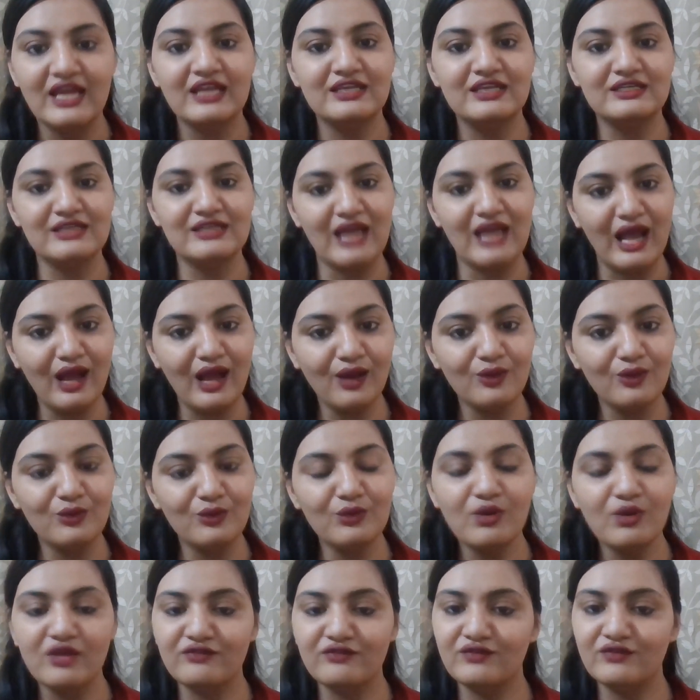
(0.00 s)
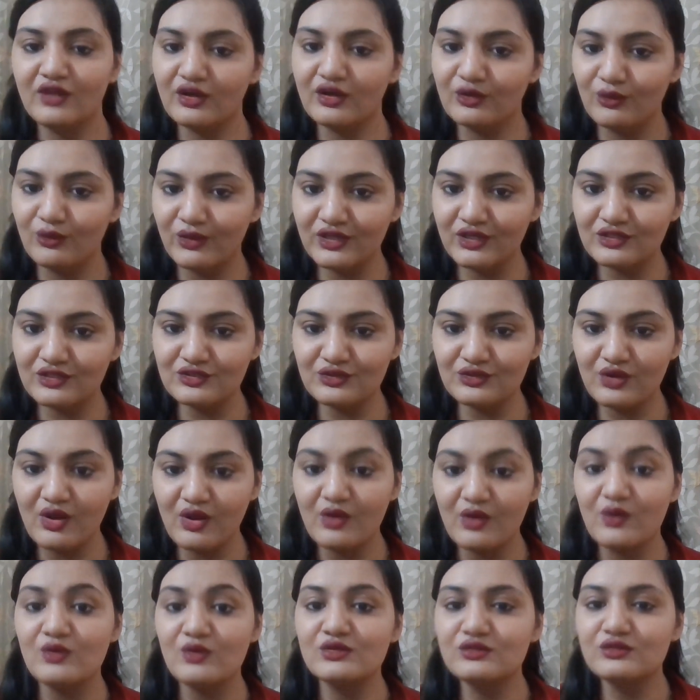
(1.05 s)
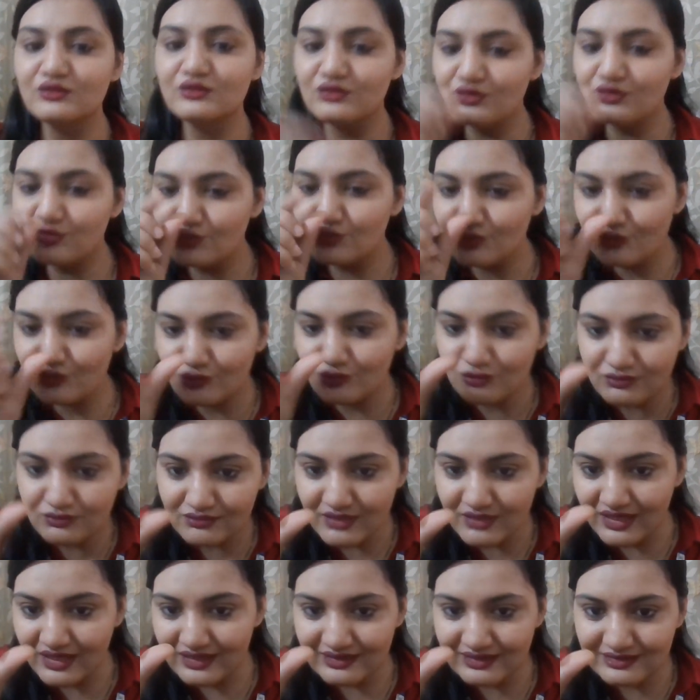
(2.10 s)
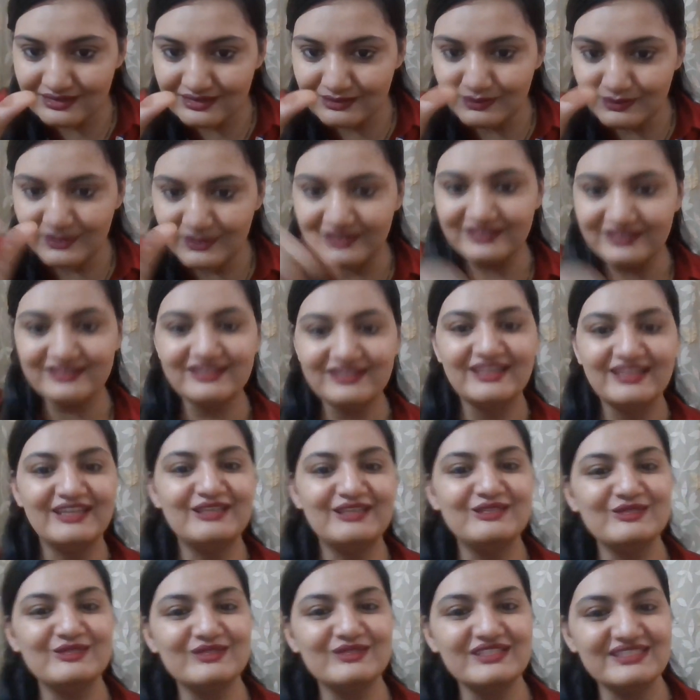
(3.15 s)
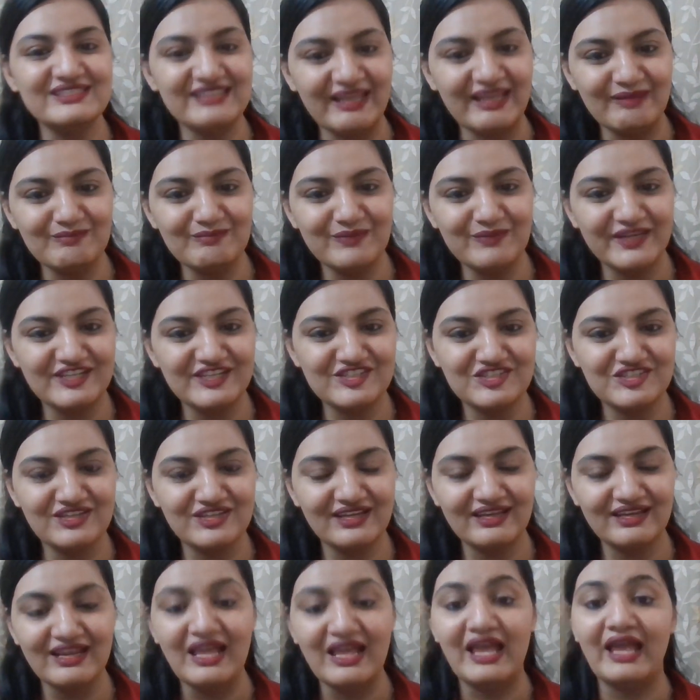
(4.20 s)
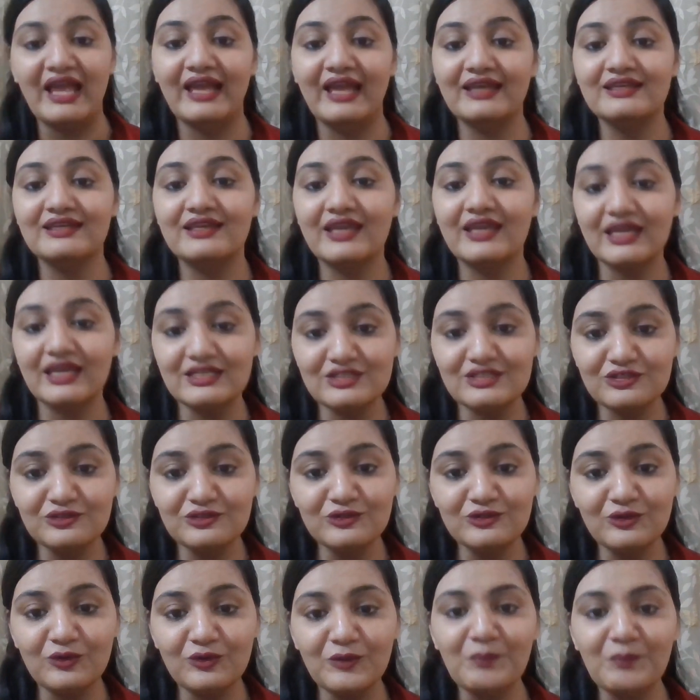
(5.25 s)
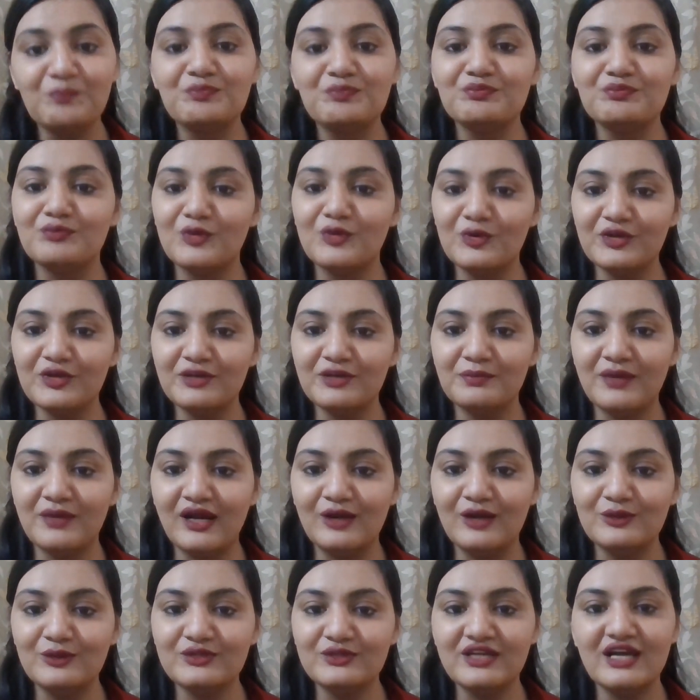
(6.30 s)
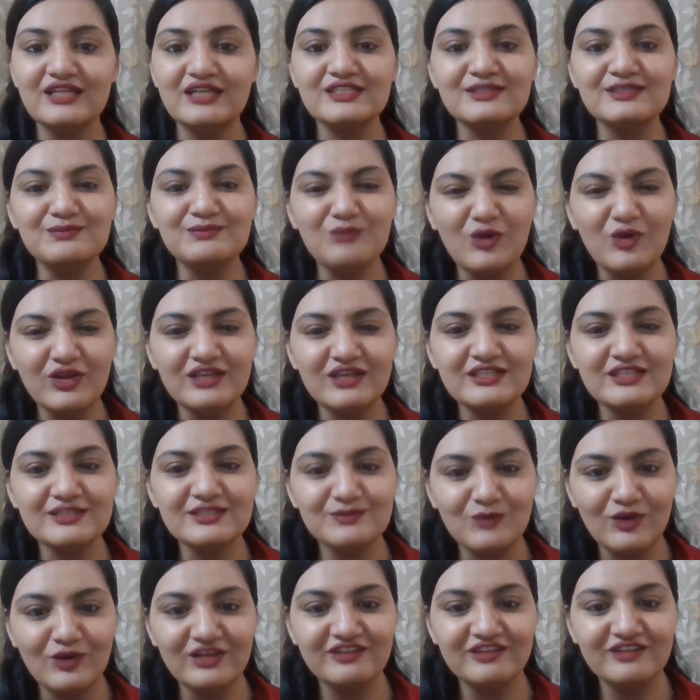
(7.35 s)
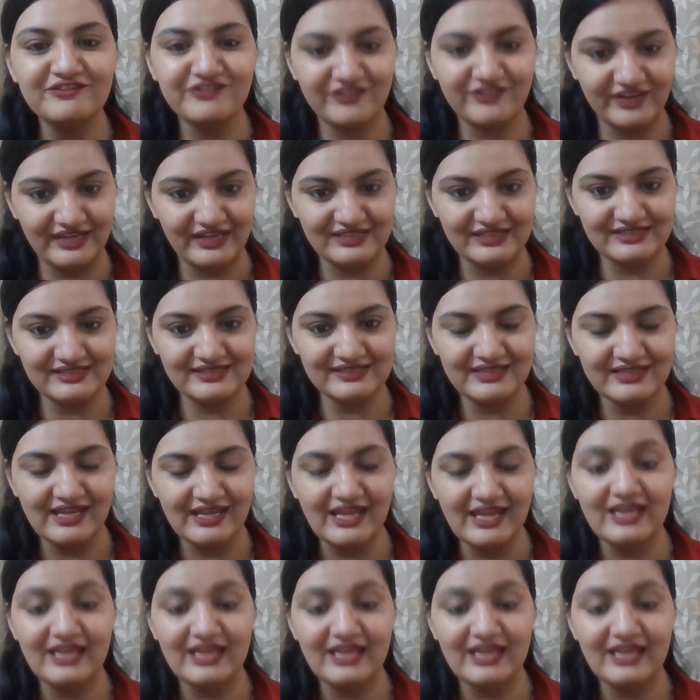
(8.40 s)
Now we are going to zoom a little bit into the same picture and get to know more about our smaller friends.